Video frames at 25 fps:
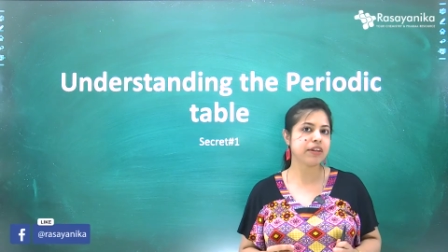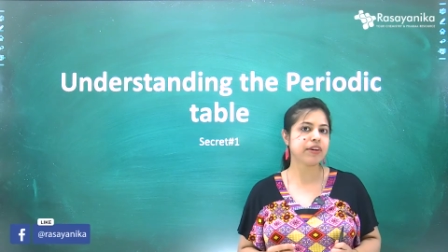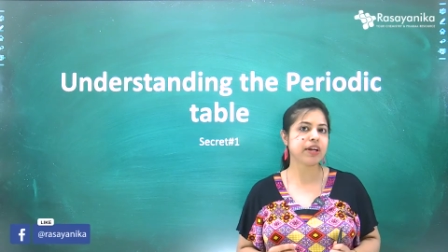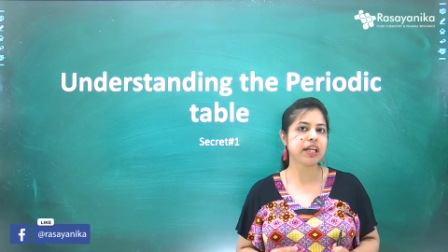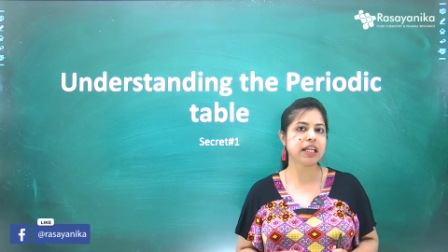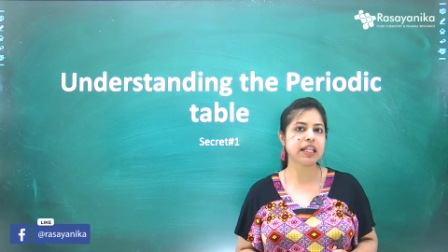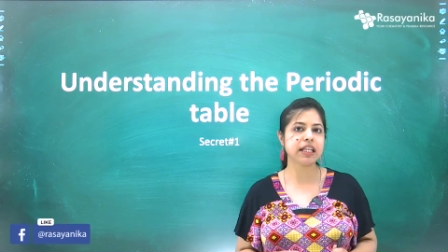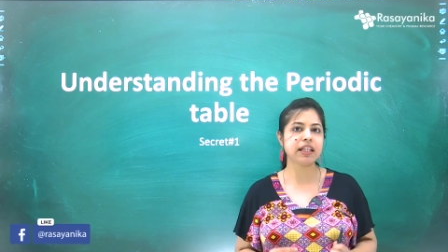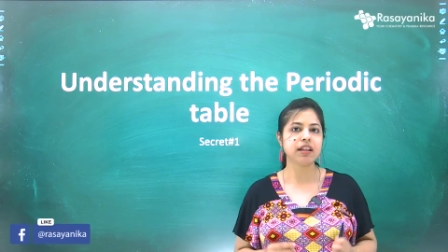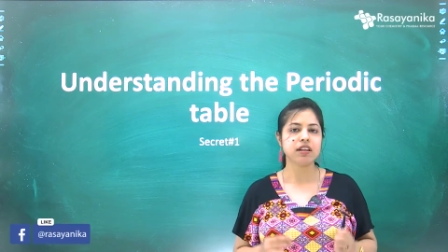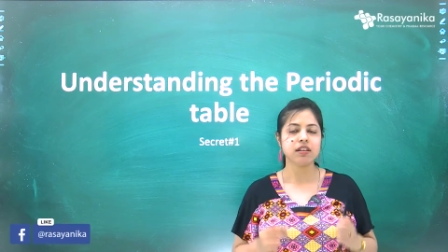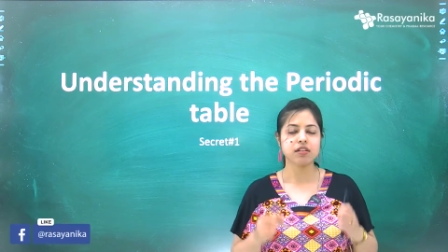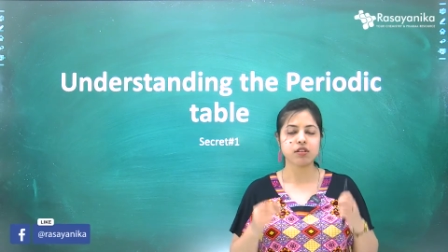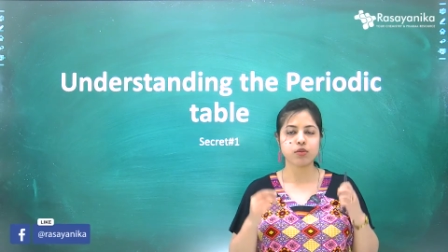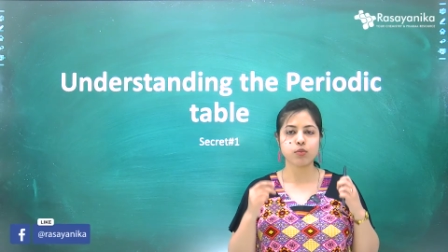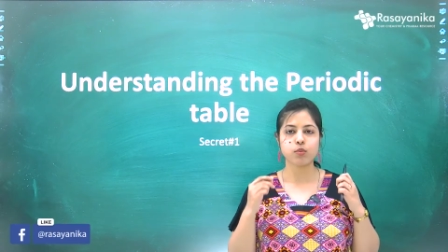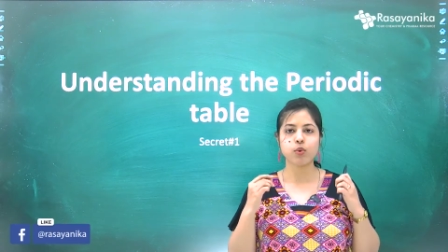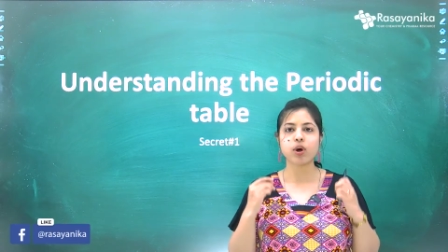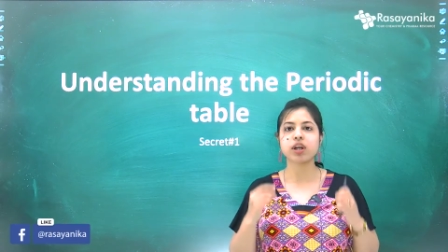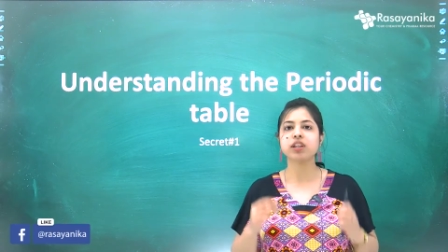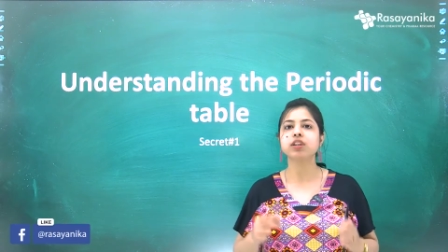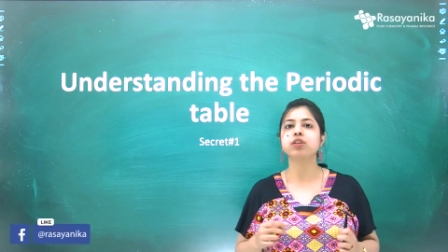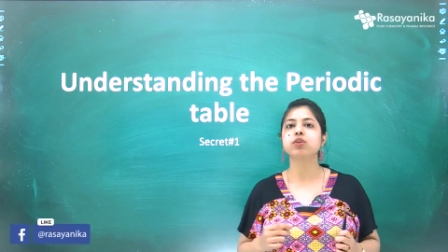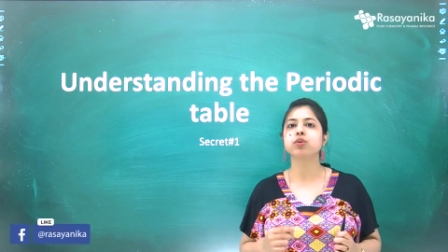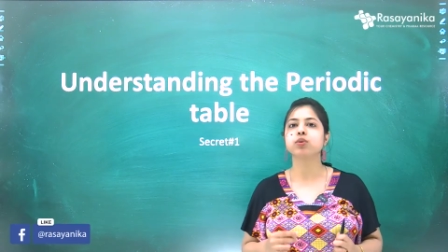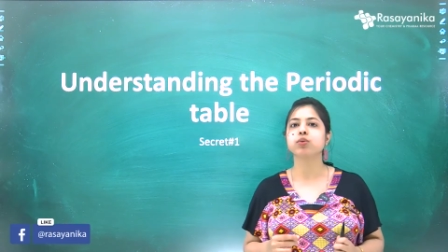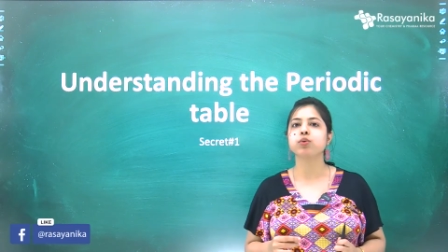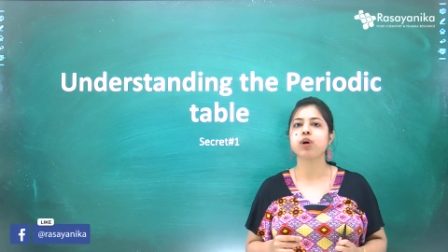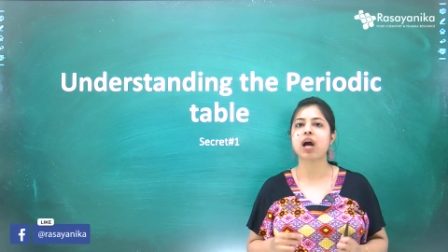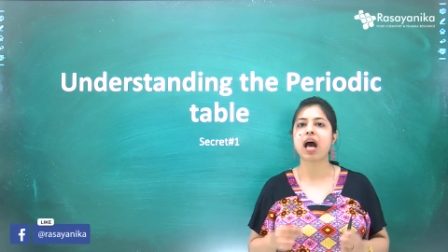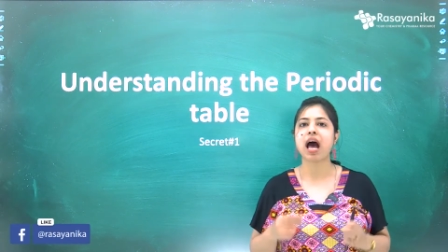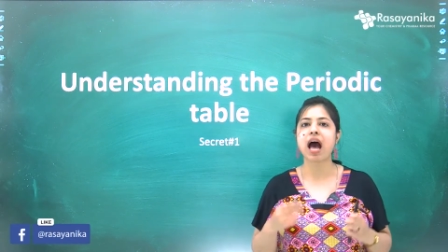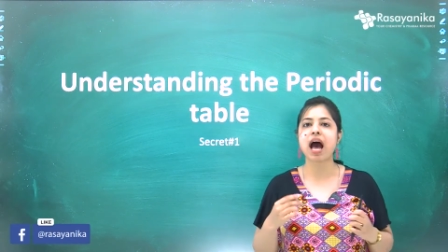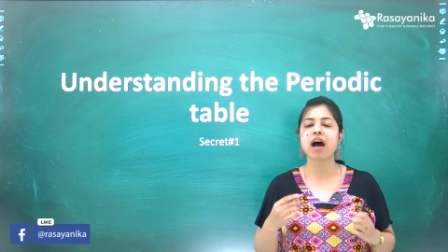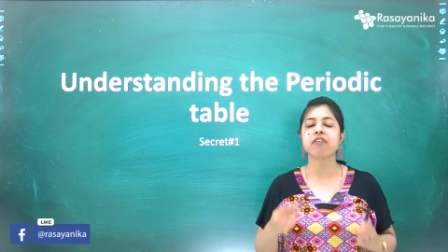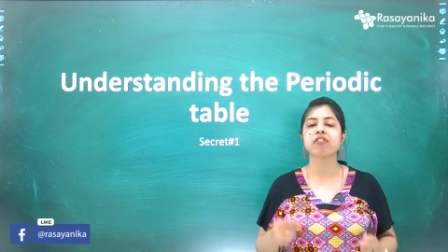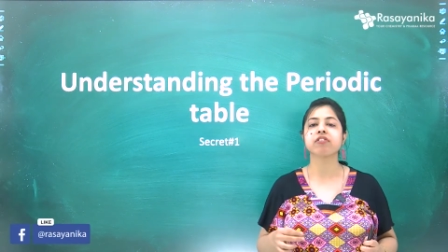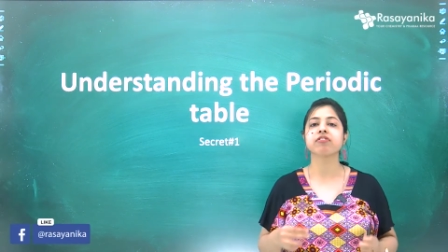really want to
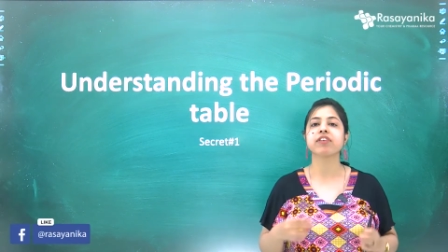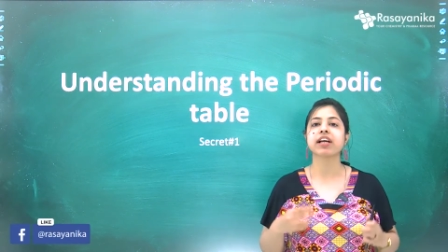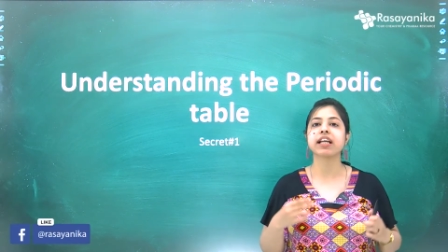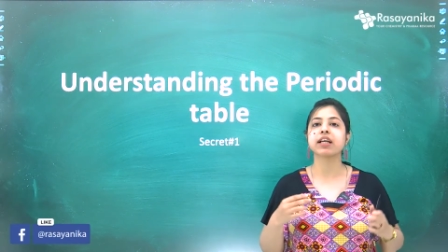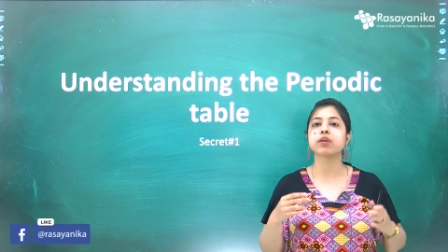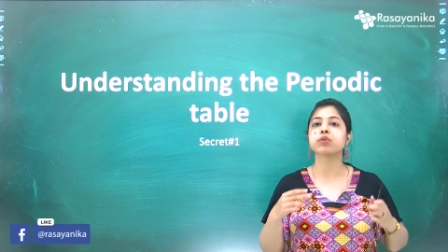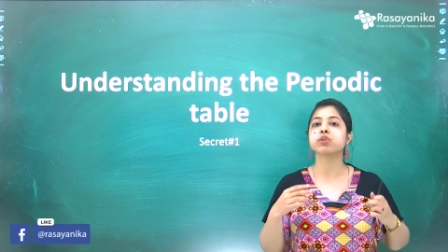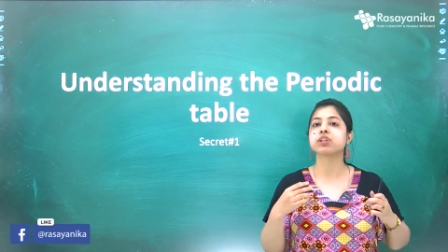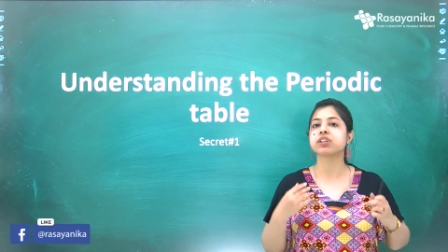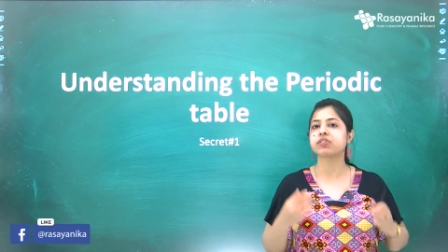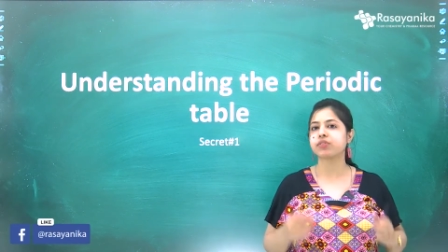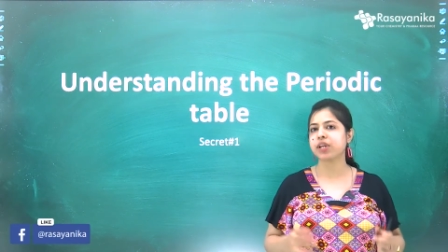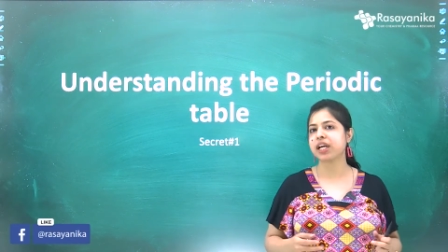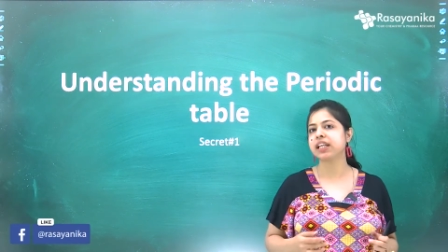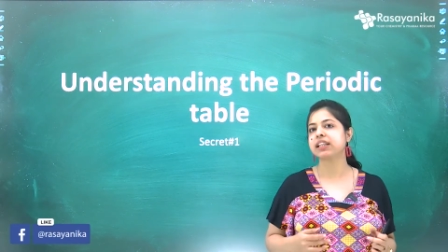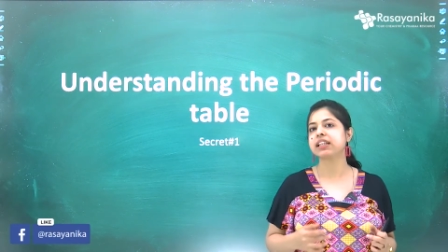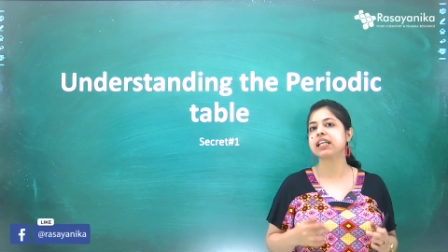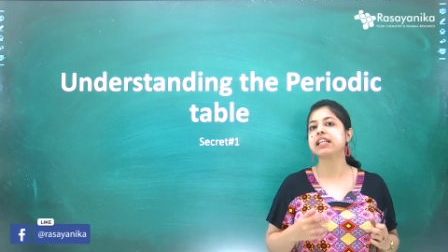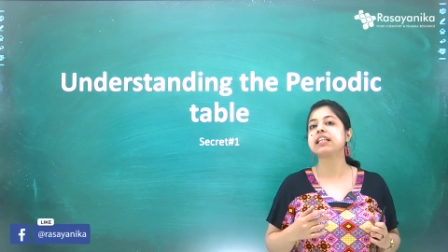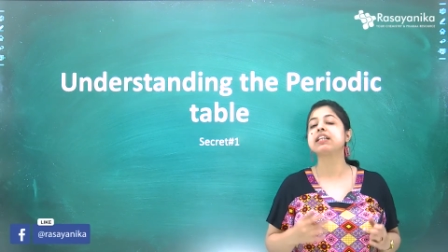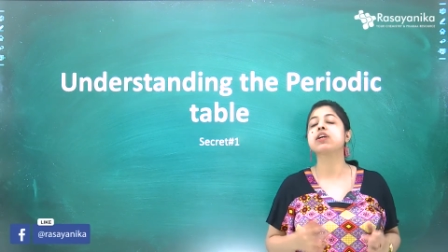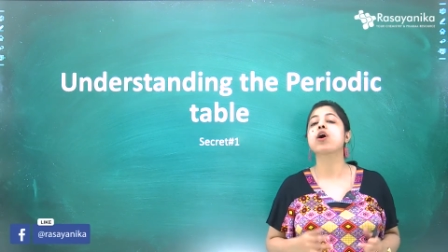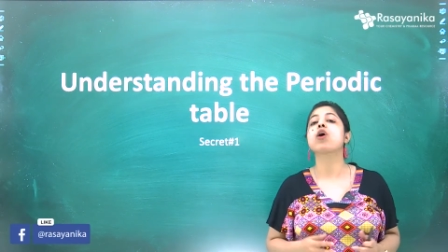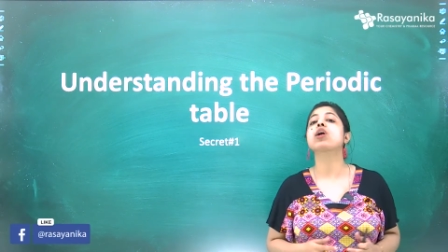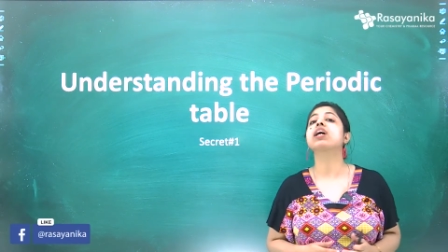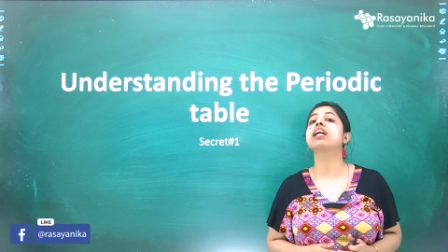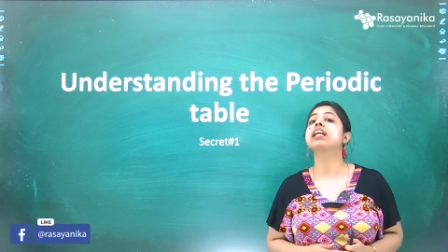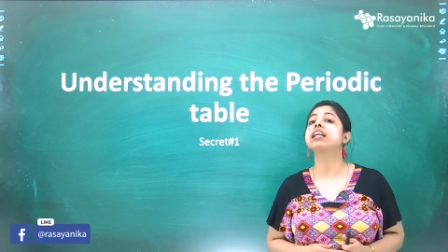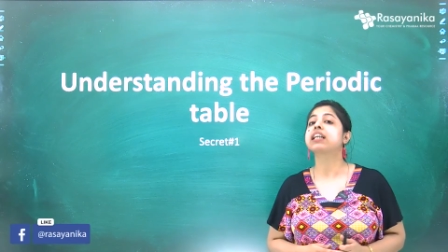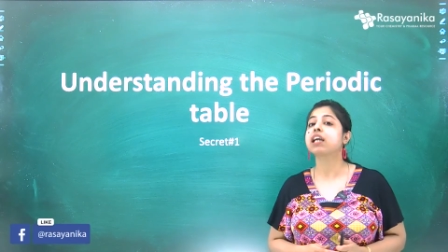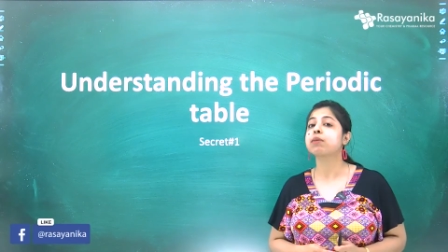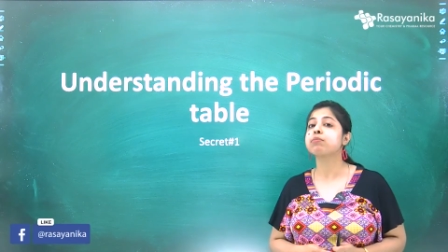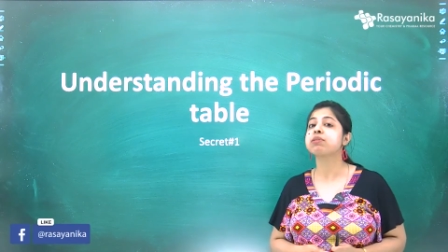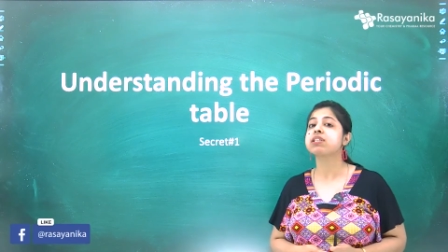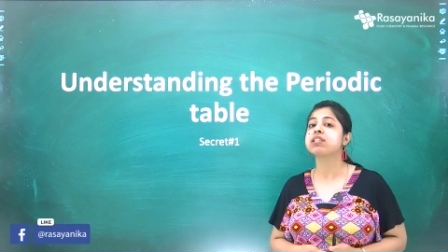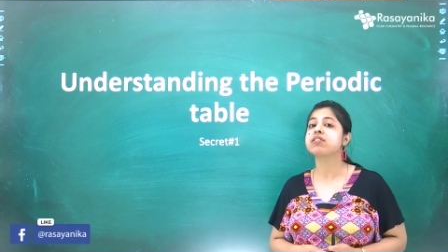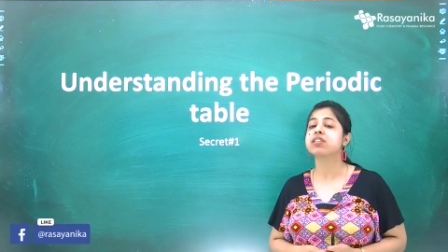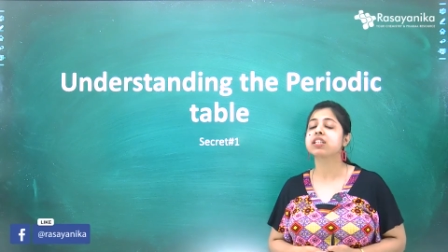have a very good strength in inorganic
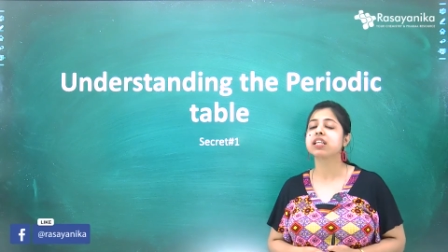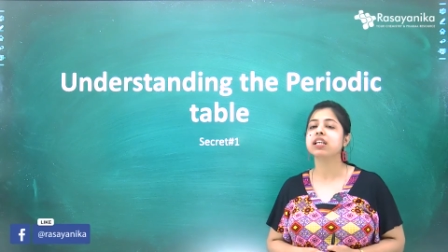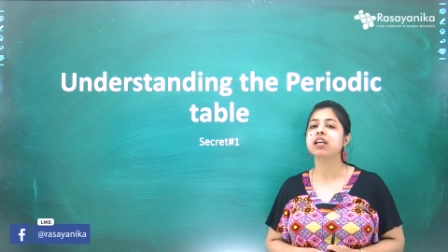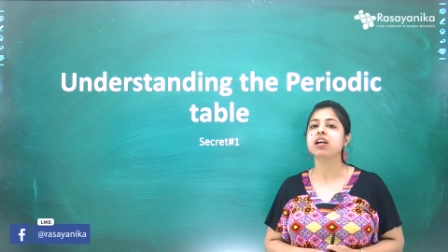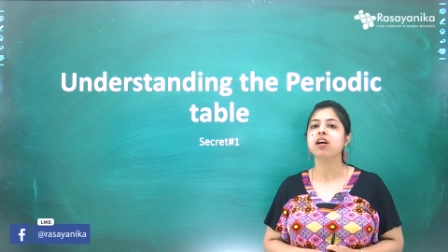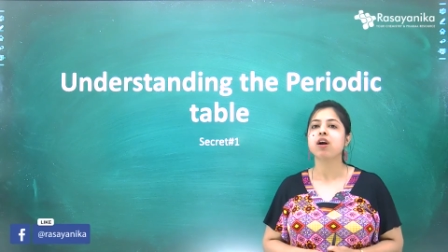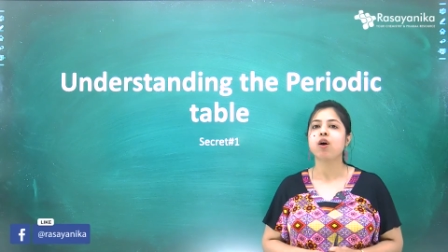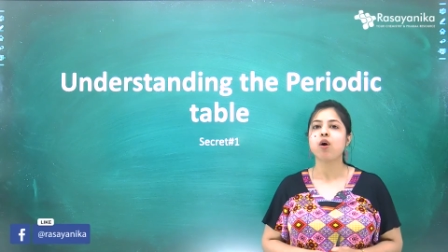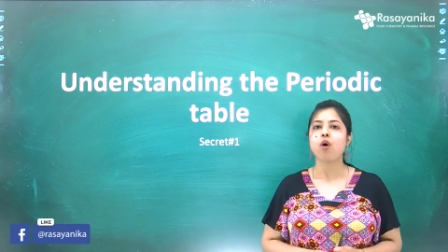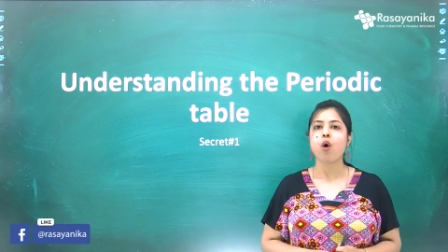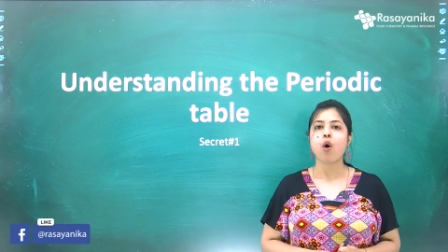chemistry,